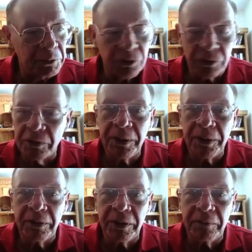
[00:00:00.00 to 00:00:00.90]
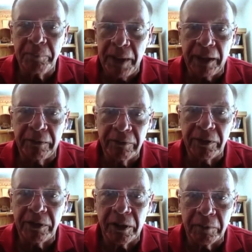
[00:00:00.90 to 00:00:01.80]
was going to be the
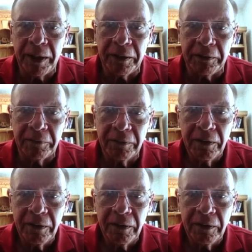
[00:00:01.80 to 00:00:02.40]
young man.